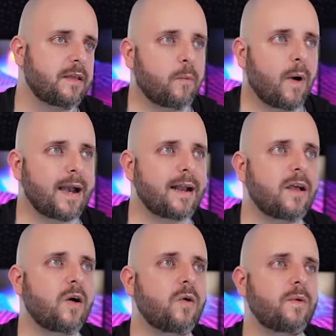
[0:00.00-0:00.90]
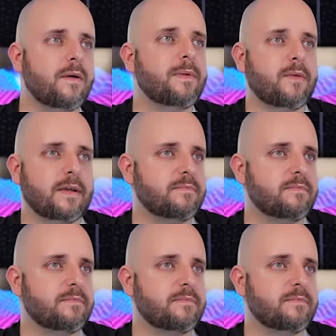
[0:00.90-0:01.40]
Why did I go, by the way,